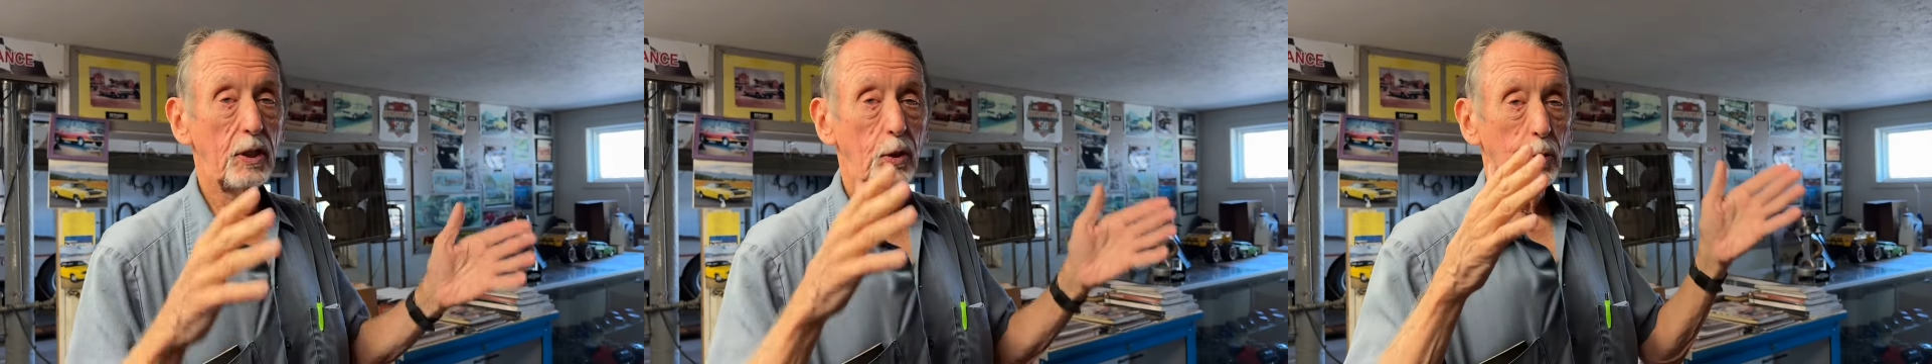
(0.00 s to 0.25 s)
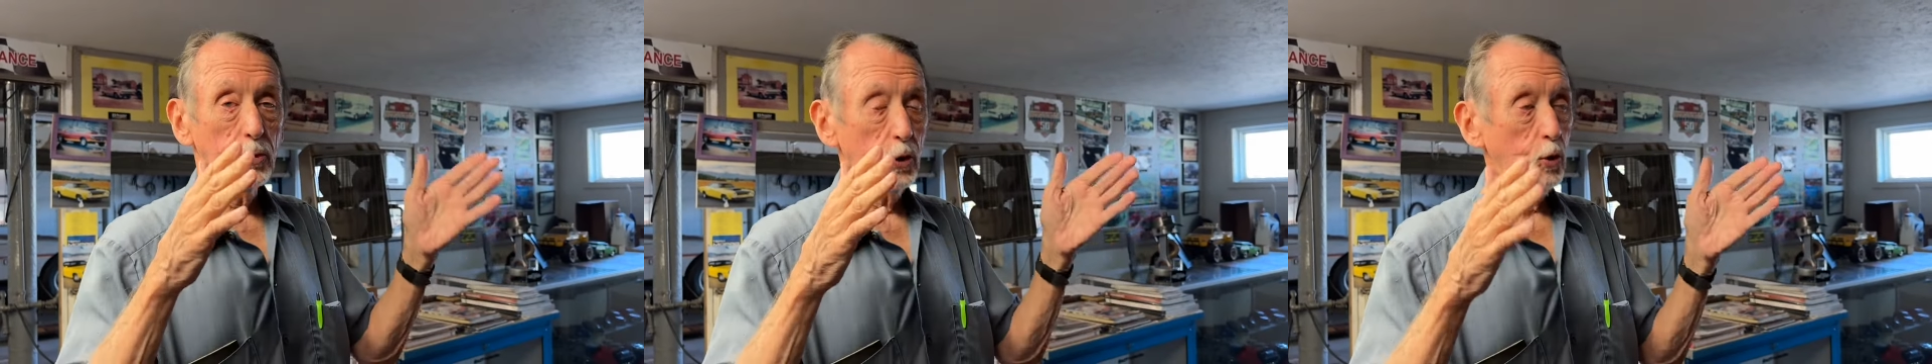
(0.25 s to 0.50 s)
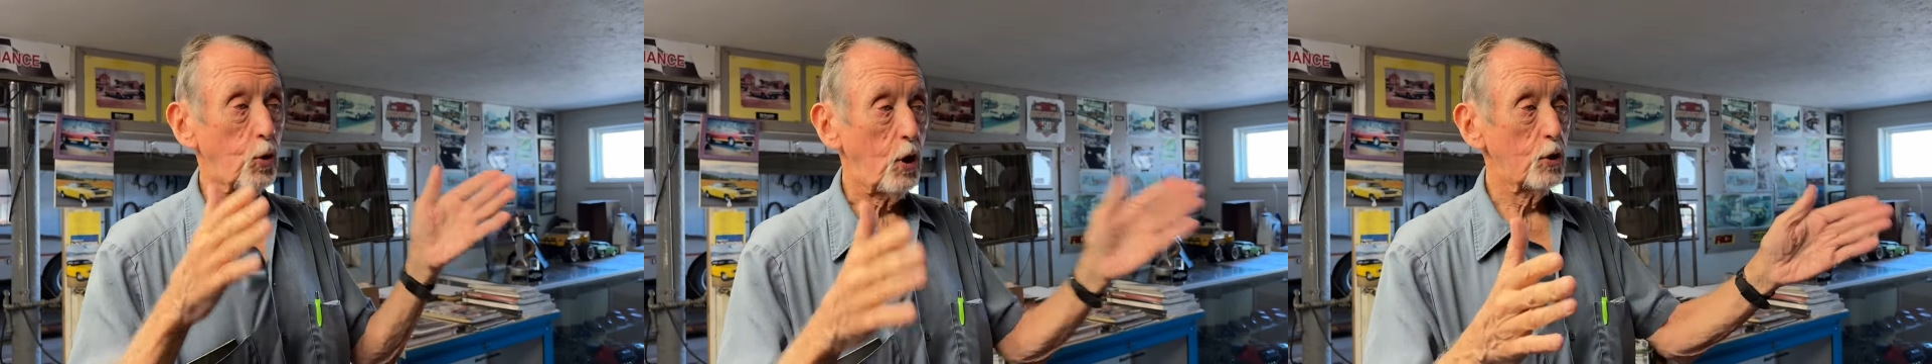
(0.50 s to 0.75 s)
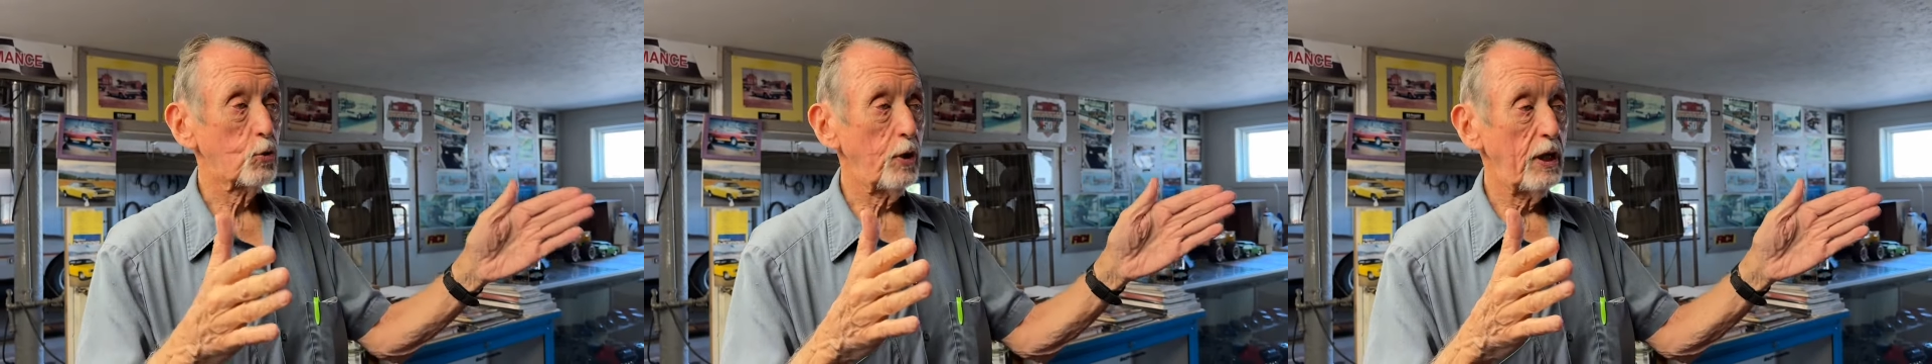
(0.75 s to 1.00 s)
with the
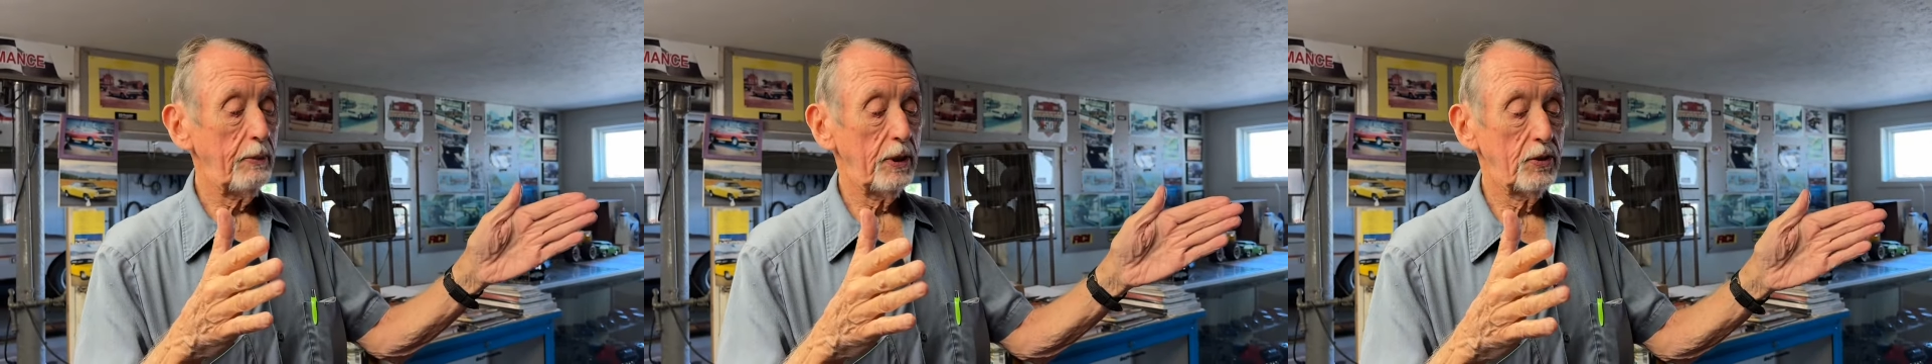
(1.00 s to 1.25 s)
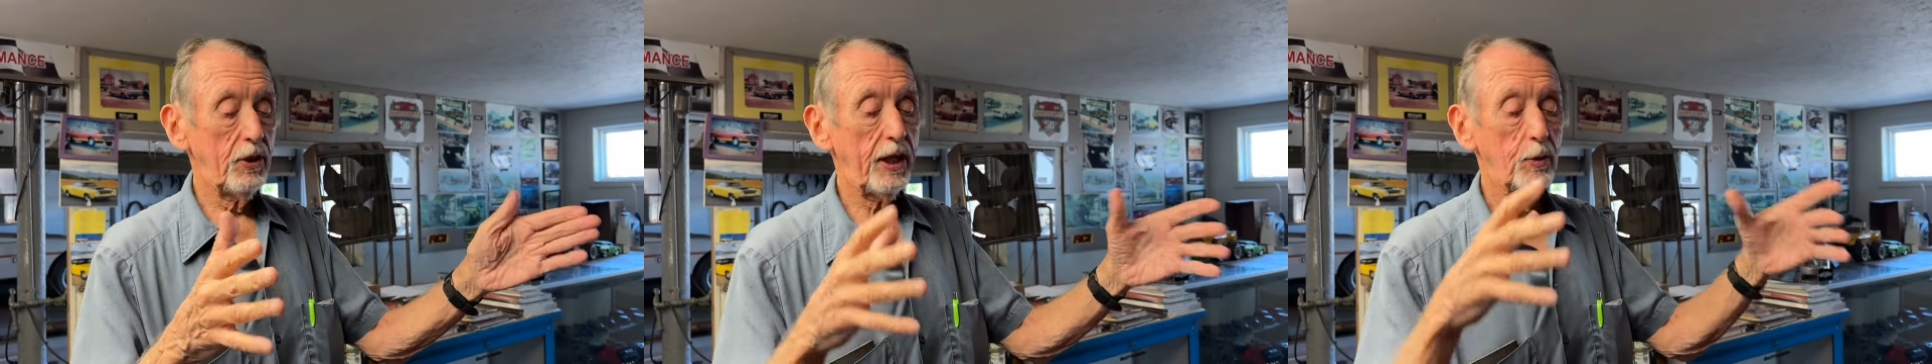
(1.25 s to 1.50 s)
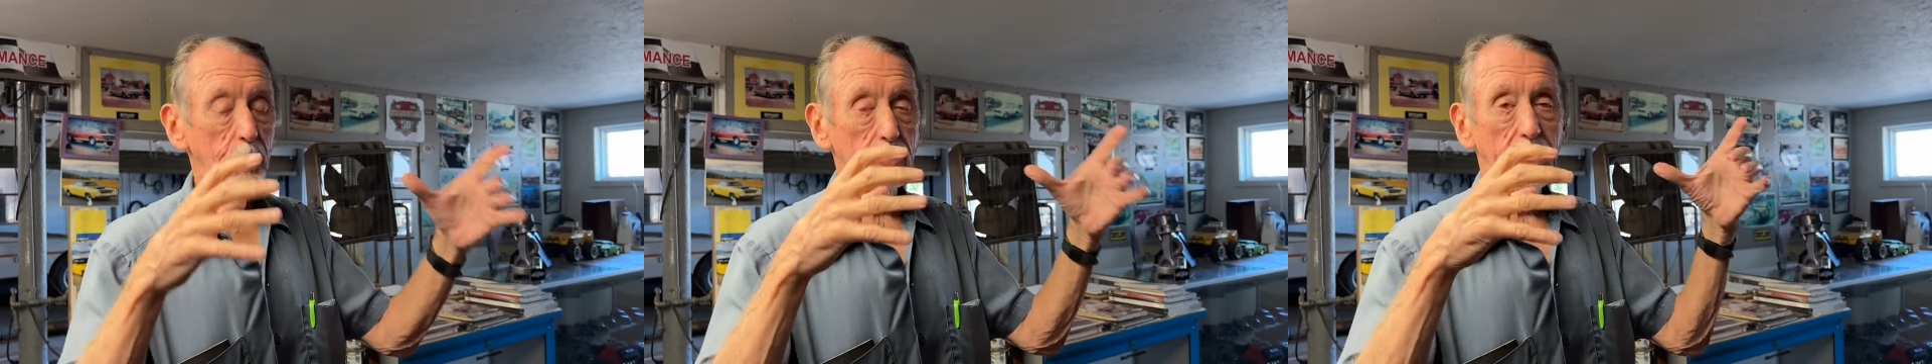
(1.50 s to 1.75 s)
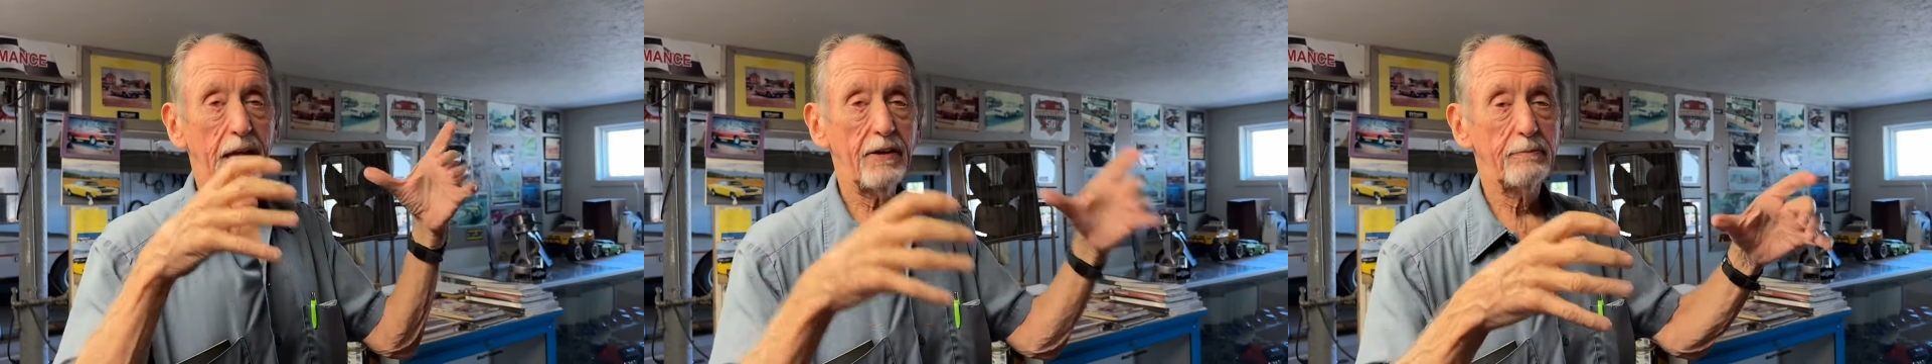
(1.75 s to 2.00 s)
cross ram intake with the
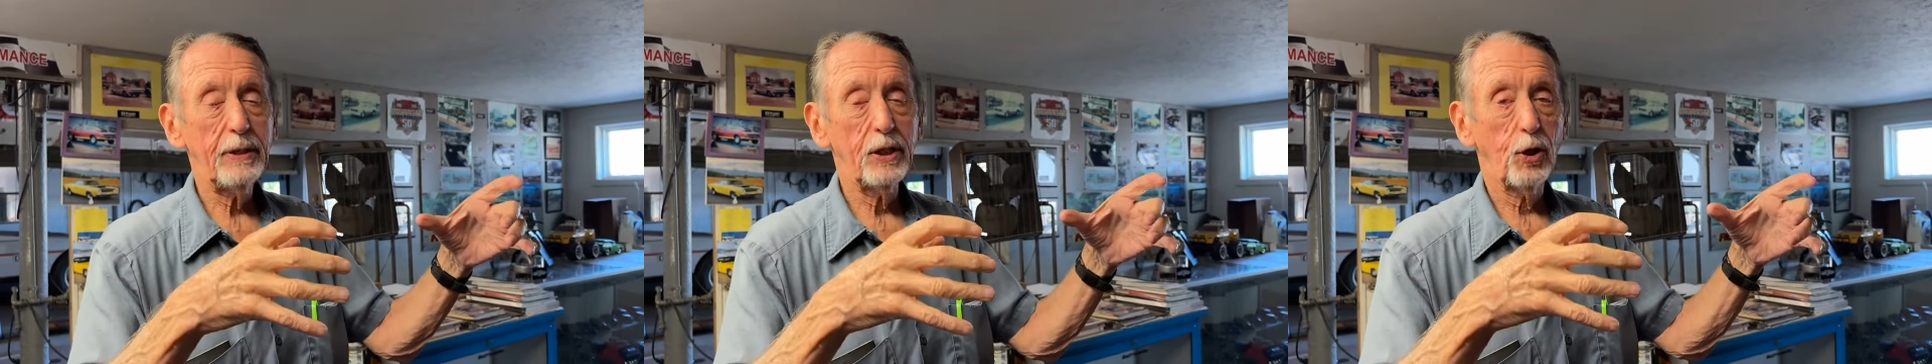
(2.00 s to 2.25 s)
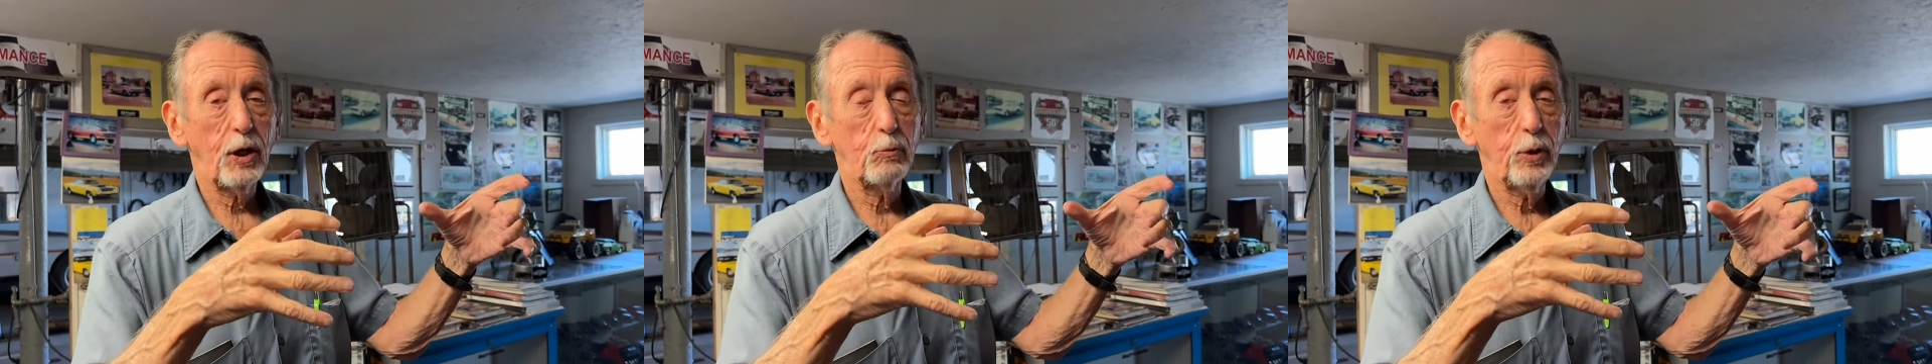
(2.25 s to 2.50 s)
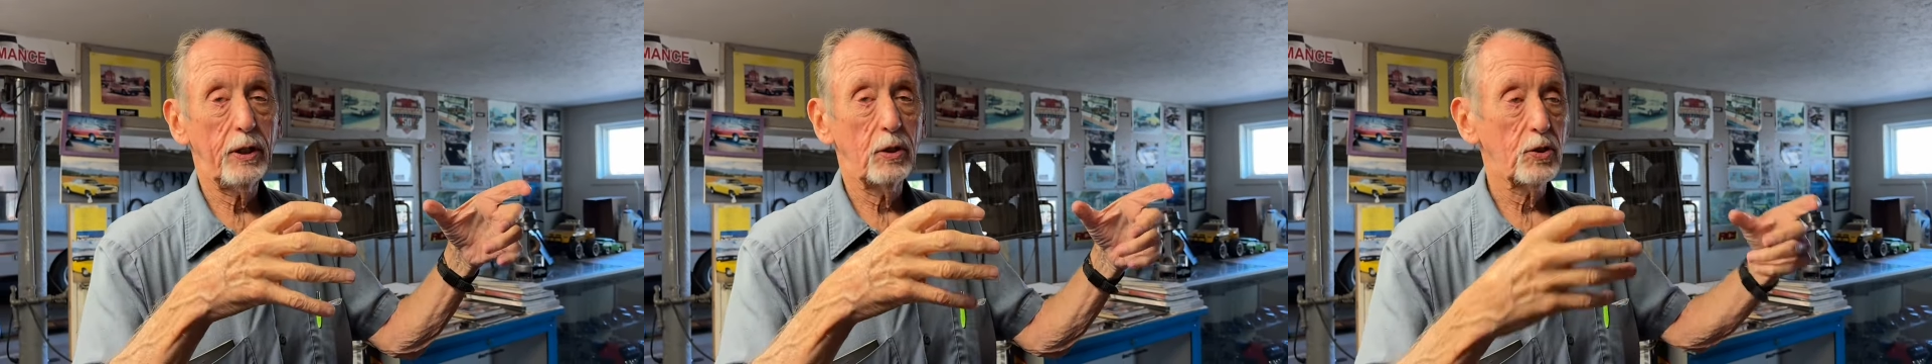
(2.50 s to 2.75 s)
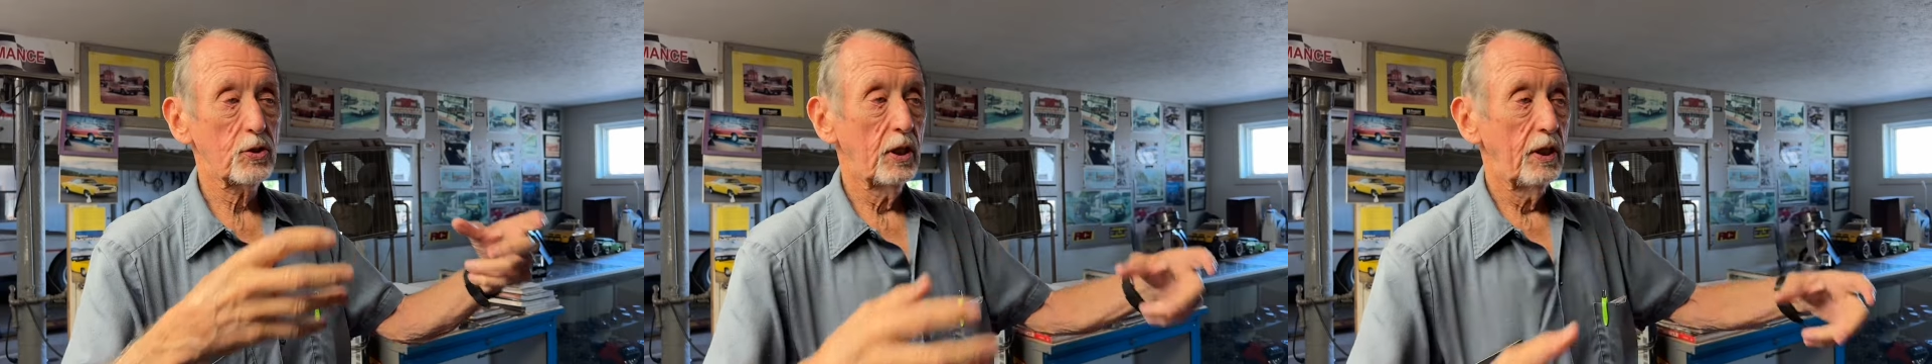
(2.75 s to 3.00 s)
AFB carburetors,